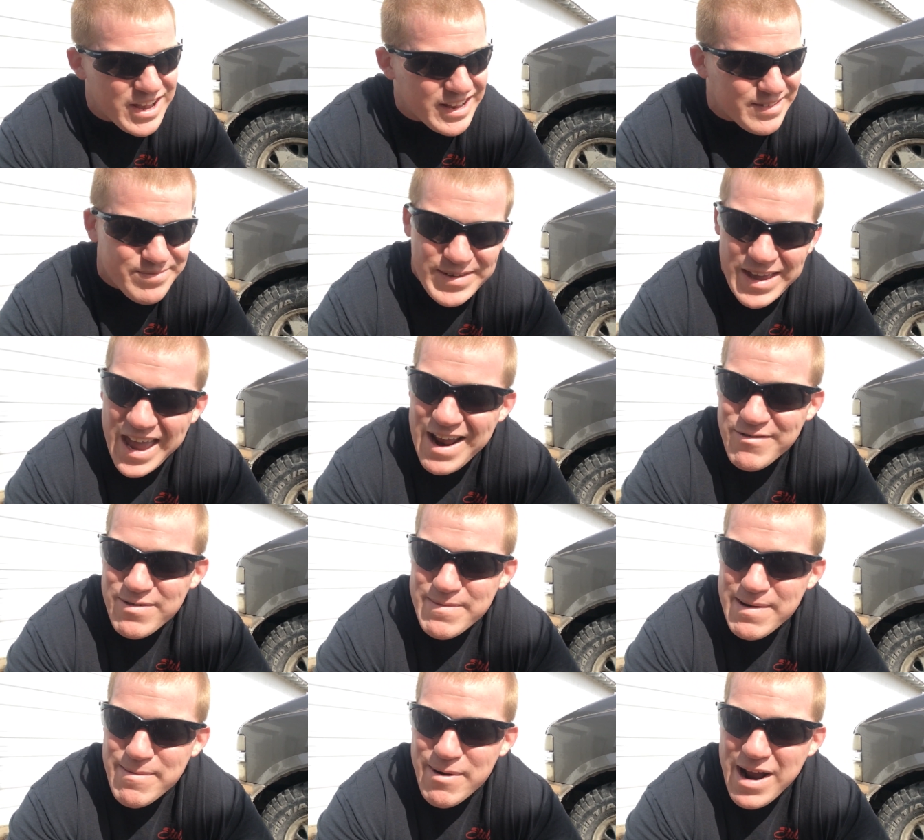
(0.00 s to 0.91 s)
I can't
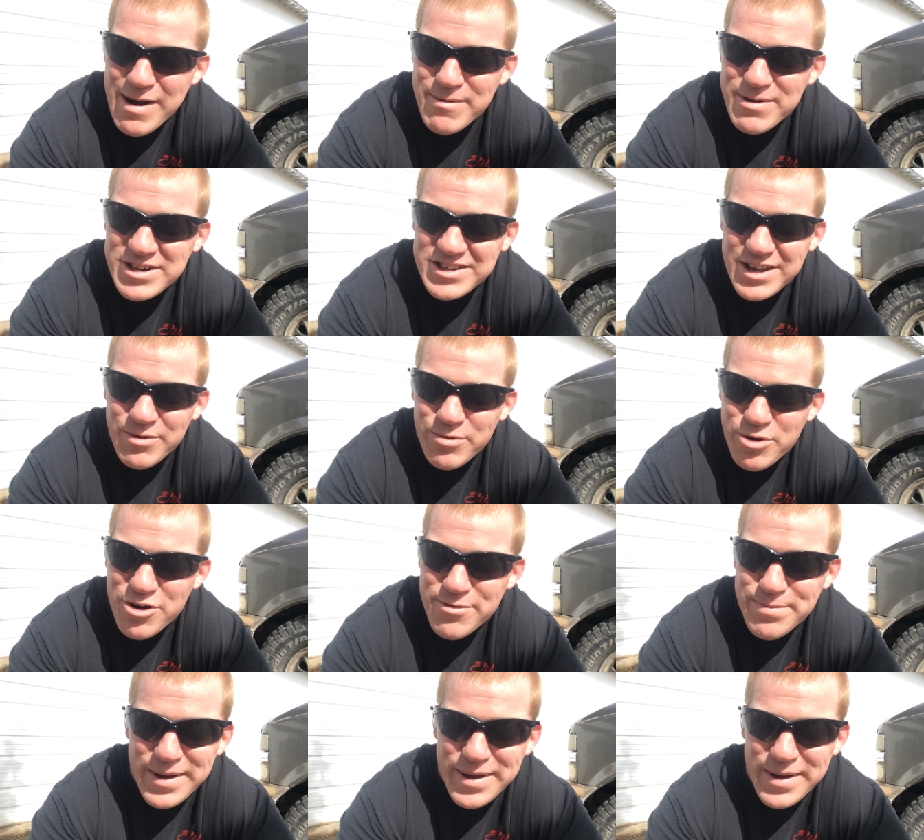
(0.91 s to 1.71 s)
remember how much they were,